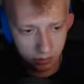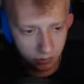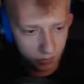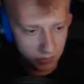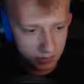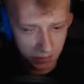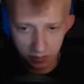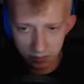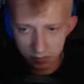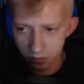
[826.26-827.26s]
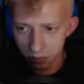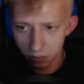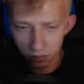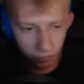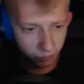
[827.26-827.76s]
Wait a second, there's a whole
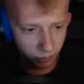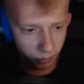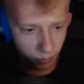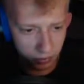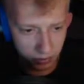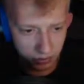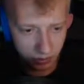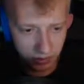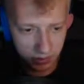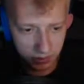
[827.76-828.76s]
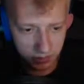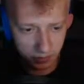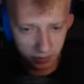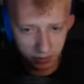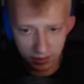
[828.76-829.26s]
other portion that we didn't even
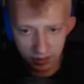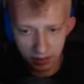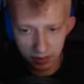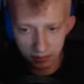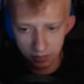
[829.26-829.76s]
look at yet.